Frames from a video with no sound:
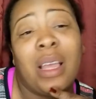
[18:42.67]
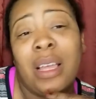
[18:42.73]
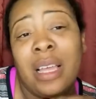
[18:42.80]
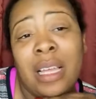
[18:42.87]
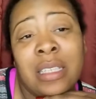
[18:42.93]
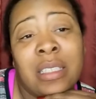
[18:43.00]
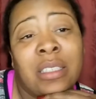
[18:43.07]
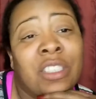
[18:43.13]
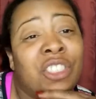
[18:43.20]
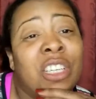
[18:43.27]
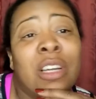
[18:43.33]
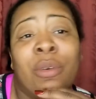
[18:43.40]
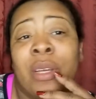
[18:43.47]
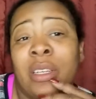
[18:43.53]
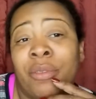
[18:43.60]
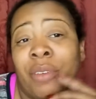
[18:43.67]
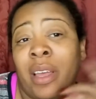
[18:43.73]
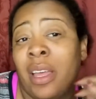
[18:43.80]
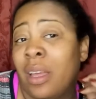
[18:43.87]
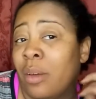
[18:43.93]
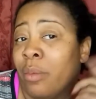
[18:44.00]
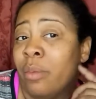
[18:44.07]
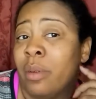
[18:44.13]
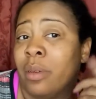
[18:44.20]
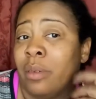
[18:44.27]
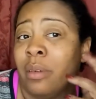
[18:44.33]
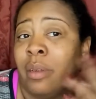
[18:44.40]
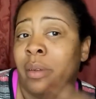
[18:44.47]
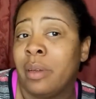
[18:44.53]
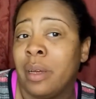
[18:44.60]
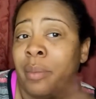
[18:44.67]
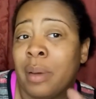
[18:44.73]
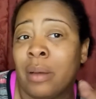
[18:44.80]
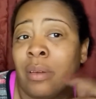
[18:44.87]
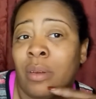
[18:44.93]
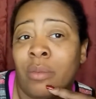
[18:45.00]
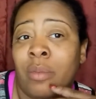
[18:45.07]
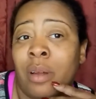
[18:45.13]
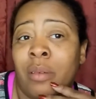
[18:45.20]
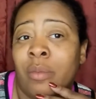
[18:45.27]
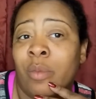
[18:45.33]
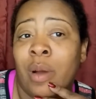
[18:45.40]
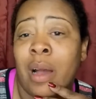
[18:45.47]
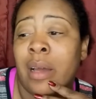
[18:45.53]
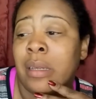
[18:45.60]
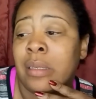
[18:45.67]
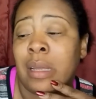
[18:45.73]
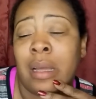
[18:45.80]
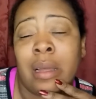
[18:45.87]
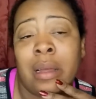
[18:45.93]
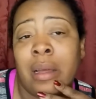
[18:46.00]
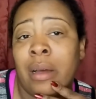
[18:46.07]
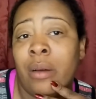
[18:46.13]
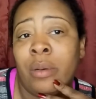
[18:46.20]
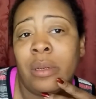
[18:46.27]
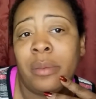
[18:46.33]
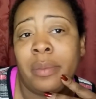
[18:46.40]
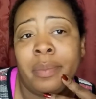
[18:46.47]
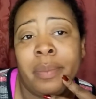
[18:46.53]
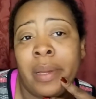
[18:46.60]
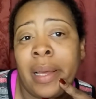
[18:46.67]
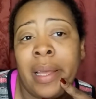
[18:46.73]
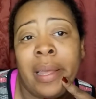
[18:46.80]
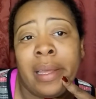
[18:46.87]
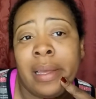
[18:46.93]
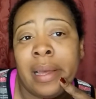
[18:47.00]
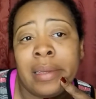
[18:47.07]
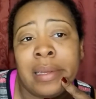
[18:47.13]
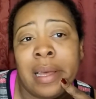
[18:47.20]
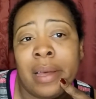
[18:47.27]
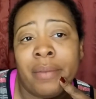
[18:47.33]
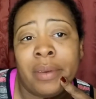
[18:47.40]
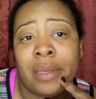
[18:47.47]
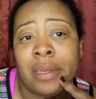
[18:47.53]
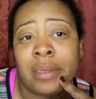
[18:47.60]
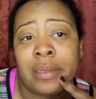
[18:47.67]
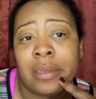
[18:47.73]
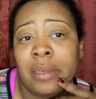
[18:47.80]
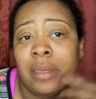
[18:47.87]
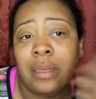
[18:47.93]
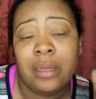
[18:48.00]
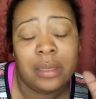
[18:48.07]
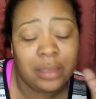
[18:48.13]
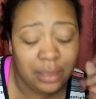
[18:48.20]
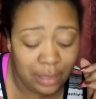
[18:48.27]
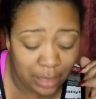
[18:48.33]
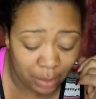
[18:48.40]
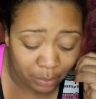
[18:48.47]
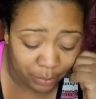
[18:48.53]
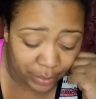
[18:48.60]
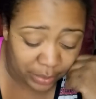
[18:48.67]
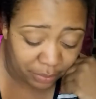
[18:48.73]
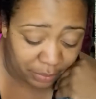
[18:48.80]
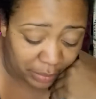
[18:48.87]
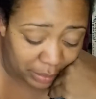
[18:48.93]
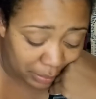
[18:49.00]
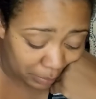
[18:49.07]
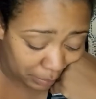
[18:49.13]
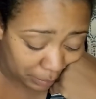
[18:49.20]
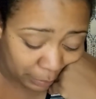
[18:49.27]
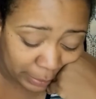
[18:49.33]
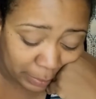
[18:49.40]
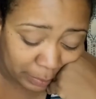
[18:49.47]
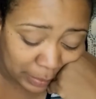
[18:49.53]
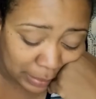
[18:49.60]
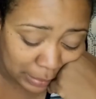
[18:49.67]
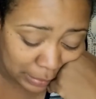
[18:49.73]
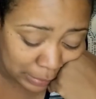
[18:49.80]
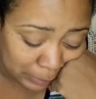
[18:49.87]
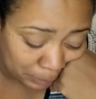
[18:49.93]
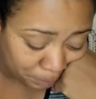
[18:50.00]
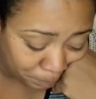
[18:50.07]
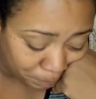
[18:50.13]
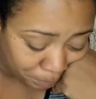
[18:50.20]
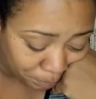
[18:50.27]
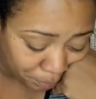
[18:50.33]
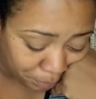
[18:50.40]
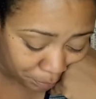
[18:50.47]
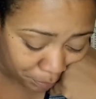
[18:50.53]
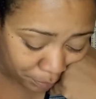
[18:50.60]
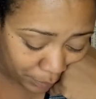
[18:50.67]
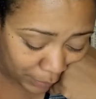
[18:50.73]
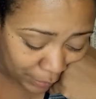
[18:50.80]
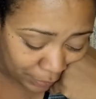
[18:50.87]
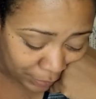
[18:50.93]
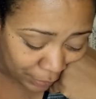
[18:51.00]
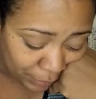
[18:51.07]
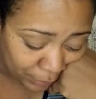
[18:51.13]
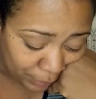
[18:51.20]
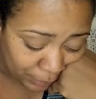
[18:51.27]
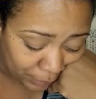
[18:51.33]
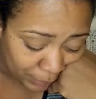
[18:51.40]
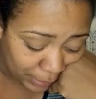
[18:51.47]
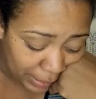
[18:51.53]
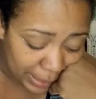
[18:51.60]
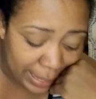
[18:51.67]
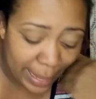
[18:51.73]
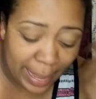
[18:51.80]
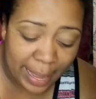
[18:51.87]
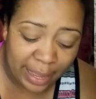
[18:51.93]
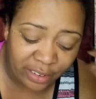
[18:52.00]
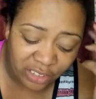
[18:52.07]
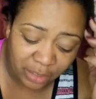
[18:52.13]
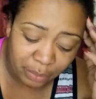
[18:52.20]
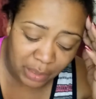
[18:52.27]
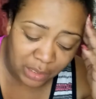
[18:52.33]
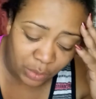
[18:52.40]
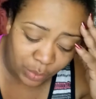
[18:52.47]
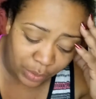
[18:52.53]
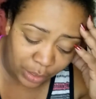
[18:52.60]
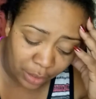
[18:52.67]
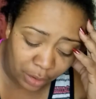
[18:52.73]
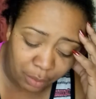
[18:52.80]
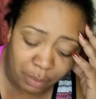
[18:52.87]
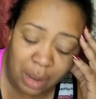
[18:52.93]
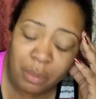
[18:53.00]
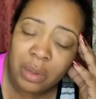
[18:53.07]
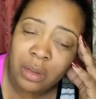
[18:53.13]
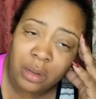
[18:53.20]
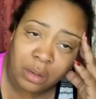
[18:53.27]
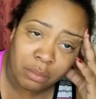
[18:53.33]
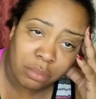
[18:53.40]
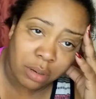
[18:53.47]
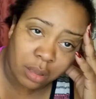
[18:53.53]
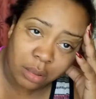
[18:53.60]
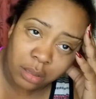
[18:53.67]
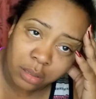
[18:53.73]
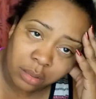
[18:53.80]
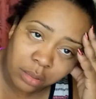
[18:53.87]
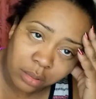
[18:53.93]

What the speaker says: The shit gonna hit the fan when it come out that Juan is like, I ain't got time for this. I'm ready for that. Ready to be gone. So, Ashley meets with her mama and her brother.